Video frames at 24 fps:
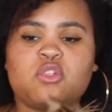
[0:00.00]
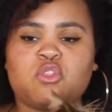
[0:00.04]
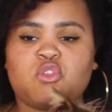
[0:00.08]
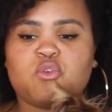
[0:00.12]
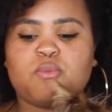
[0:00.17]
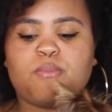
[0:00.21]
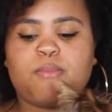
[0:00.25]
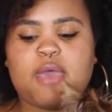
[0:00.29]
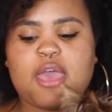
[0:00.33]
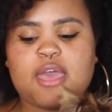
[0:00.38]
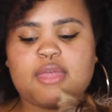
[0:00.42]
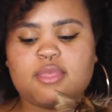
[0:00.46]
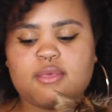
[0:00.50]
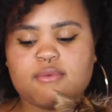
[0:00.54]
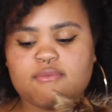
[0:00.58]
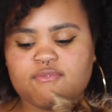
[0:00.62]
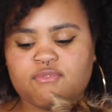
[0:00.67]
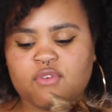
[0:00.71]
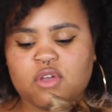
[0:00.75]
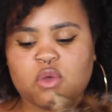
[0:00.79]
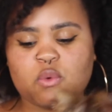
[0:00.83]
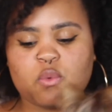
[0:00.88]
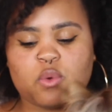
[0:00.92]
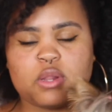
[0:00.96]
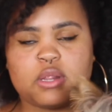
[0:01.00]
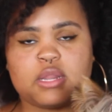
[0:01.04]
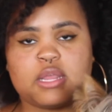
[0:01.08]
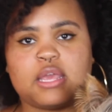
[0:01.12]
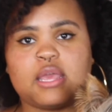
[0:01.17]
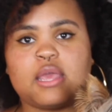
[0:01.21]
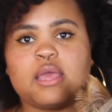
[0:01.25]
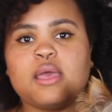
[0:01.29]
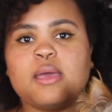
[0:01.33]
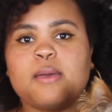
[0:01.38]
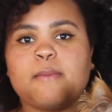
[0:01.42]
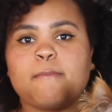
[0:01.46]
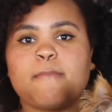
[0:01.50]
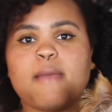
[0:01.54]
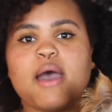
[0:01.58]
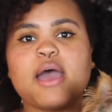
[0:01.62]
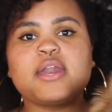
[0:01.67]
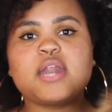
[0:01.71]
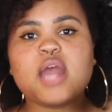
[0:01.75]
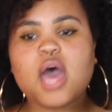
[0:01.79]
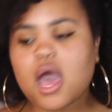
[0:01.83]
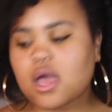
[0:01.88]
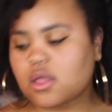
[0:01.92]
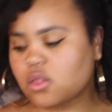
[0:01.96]
To bathe them frequently.
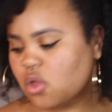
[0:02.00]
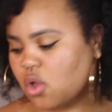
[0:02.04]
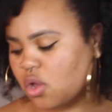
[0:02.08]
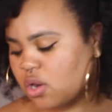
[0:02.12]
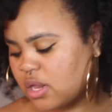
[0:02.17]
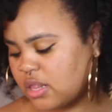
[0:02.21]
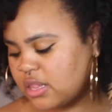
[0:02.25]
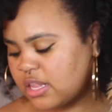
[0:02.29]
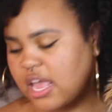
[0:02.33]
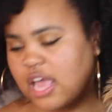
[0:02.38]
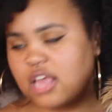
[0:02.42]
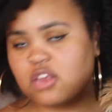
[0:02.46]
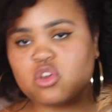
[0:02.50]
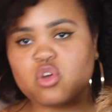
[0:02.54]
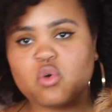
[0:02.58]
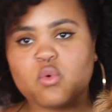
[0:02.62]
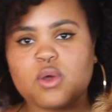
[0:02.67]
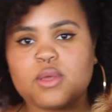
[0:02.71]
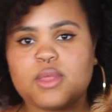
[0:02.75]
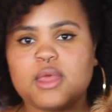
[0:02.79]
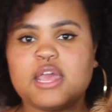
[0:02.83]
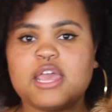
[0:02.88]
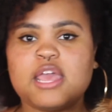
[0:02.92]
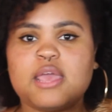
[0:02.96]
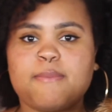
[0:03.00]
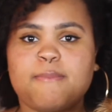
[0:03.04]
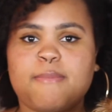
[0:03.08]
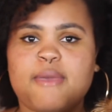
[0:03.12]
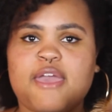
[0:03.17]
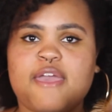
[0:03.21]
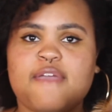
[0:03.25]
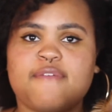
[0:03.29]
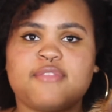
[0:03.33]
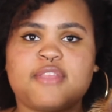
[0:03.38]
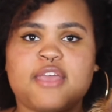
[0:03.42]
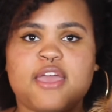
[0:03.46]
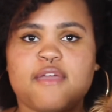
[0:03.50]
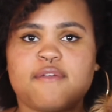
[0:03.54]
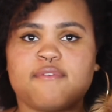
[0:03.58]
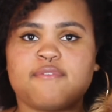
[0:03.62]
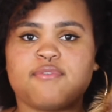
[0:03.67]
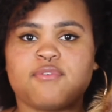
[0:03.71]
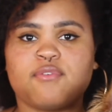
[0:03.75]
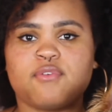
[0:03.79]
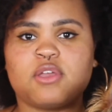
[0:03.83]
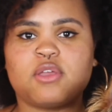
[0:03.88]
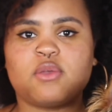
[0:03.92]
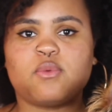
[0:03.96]
My dogs are on a schedule where they get bathed
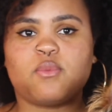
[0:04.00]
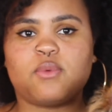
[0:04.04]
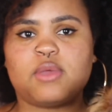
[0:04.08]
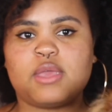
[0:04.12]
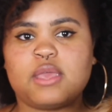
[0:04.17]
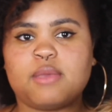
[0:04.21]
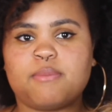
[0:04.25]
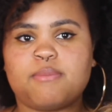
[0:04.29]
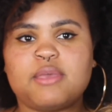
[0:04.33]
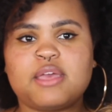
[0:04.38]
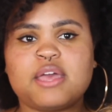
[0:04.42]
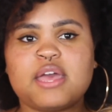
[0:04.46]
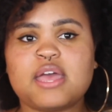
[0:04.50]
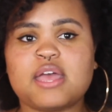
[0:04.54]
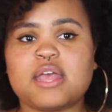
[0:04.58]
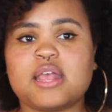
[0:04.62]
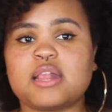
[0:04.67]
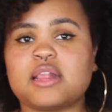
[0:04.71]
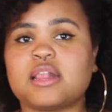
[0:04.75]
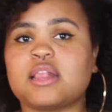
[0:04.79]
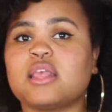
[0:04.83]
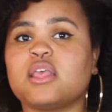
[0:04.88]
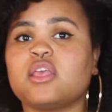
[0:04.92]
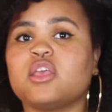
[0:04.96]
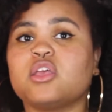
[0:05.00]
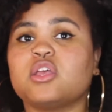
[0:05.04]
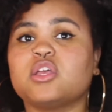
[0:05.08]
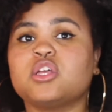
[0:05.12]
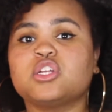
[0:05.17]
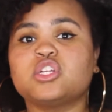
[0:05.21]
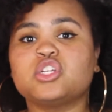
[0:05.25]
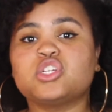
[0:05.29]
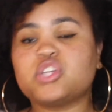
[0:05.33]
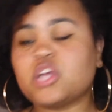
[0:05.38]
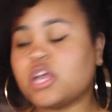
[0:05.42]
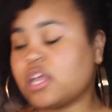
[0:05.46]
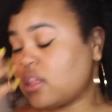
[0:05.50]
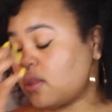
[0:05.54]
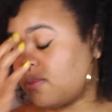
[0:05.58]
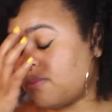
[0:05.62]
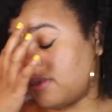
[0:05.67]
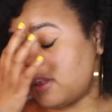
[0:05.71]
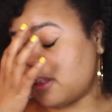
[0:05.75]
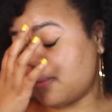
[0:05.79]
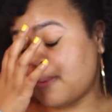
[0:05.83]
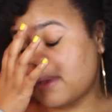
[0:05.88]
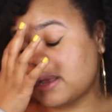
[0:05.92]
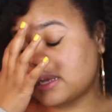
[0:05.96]
every week because, trust
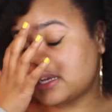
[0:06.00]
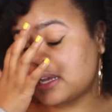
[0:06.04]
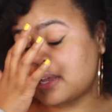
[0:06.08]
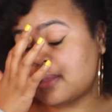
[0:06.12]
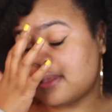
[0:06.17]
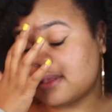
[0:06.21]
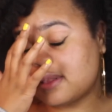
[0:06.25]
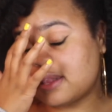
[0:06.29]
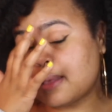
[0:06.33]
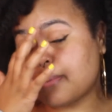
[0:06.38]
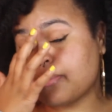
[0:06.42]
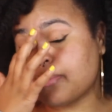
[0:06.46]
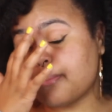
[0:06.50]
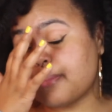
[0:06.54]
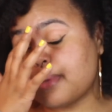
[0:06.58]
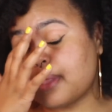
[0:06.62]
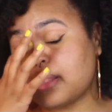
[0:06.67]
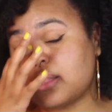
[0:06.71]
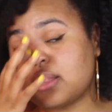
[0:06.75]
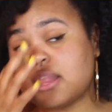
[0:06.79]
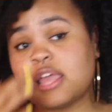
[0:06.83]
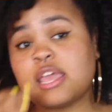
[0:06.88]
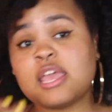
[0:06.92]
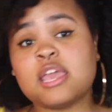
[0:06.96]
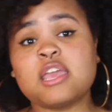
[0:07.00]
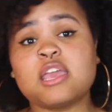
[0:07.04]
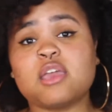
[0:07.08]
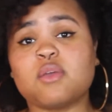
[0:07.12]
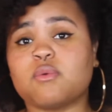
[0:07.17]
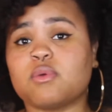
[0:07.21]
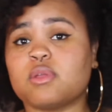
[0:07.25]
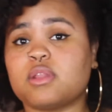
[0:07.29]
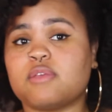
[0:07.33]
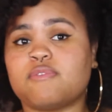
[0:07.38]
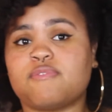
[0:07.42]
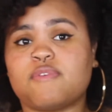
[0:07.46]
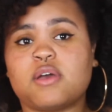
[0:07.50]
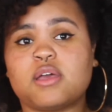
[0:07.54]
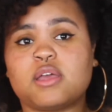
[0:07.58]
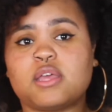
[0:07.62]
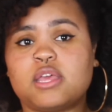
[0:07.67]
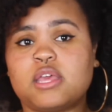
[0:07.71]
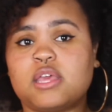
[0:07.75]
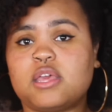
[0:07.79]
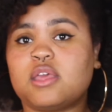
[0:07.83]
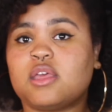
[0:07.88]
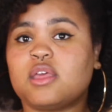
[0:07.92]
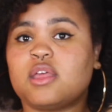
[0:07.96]
me, especially in the summer months, they can get really
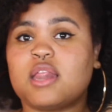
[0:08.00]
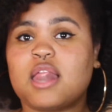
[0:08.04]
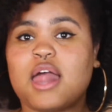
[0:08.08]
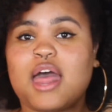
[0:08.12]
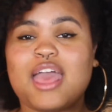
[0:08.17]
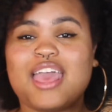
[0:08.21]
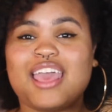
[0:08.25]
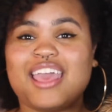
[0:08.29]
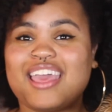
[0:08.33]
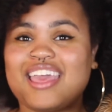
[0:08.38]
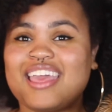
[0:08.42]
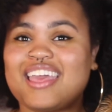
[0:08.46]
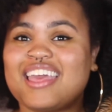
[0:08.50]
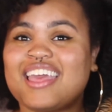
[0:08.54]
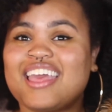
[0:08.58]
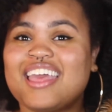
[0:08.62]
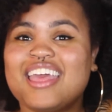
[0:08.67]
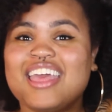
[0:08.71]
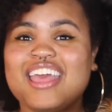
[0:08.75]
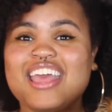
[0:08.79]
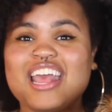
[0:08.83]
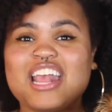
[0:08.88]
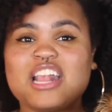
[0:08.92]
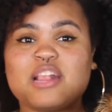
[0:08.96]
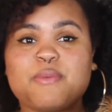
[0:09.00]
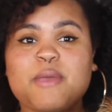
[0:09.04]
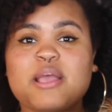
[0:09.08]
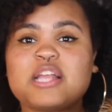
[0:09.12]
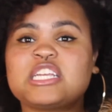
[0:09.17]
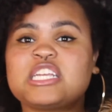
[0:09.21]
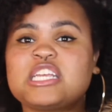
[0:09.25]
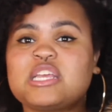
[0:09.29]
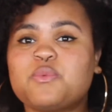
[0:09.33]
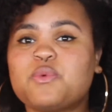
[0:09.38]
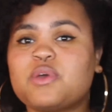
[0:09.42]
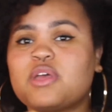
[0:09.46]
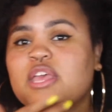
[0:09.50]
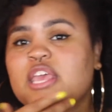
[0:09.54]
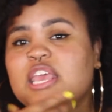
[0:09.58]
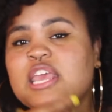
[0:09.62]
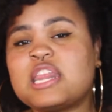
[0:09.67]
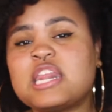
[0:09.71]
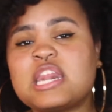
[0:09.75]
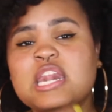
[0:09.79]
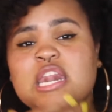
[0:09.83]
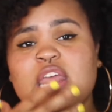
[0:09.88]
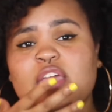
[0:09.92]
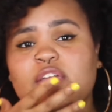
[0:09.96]
funky. Especially with
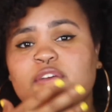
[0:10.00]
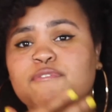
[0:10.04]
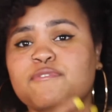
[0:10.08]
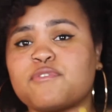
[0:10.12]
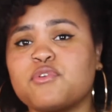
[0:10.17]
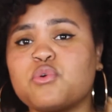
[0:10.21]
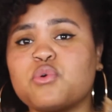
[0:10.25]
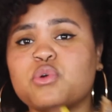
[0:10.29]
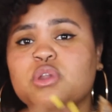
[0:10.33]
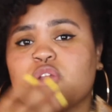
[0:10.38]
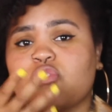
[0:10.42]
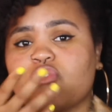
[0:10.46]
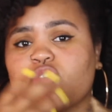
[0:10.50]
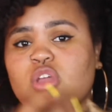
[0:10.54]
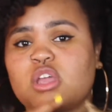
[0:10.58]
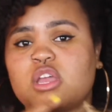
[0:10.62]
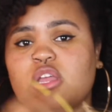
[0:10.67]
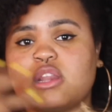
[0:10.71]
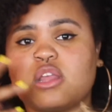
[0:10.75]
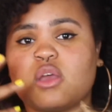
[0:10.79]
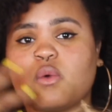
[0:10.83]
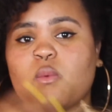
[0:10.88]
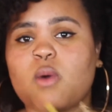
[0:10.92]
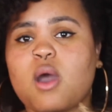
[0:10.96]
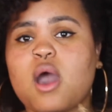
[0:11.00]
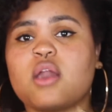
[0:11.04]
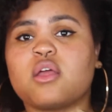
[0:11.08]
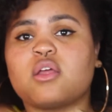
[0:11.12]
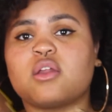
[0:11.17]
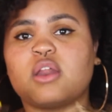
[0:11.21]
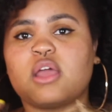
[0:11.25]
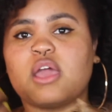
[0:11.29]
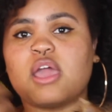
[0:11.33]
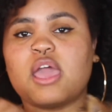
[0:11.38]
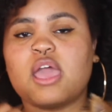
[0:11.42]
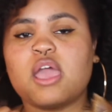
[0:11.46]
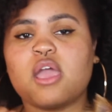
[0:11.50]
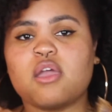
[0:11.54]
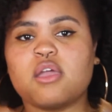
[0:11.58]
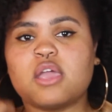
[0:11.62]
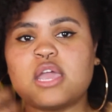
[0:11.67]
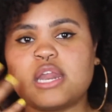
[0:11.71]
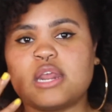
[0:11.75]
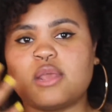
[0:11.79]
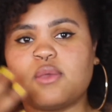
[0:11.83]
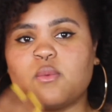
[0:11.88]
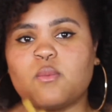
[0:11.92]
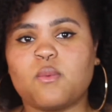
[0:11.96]
eating their food and drinking their water and their hair
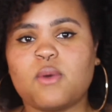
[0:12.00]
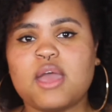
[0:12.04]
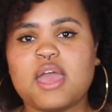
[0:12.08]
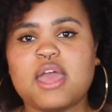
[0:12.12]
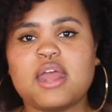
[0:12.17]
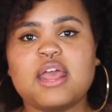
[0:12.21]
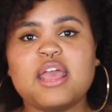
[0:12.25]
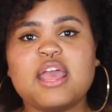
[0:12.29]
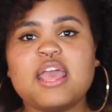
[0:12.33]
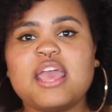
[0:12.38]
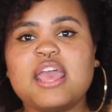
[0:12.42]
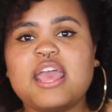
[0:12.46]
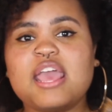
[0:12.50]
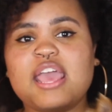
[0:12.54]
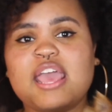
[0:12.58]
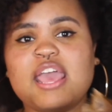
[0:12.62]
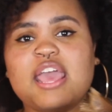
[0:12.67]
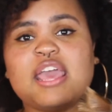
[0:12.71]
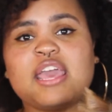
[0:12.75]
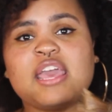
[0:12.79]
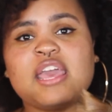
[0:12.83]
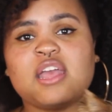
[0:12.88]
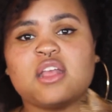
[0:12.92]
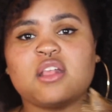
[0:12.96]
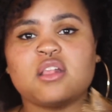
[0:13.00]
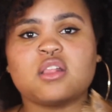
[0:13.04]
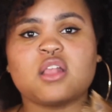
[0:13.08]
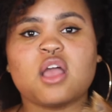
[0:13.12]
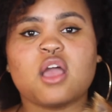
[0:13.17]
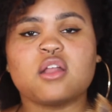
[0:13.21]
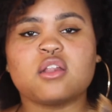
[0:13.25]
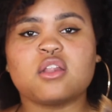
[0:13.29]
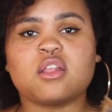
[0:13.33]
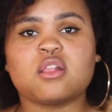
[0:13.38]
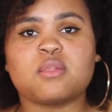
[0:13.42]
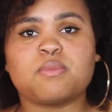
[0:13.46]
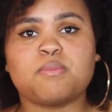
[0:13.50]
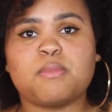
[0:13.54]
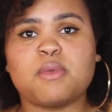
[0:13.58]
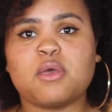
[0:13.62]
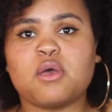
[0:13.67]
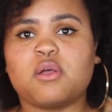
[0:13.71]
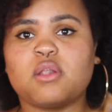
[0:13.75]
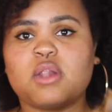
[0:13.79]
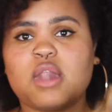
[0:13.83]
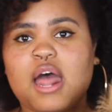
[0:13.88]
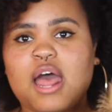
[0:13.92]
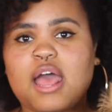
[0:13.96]
getting wet, it can start to
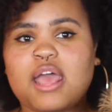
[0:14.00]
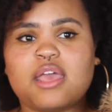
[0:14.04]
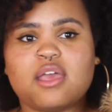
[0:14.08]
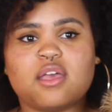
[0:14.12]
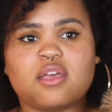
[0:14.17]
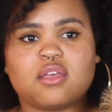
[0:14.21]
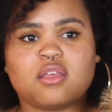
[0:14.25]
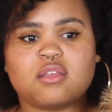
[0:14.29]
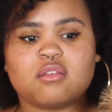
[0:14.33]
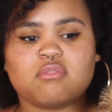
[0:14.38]
smell like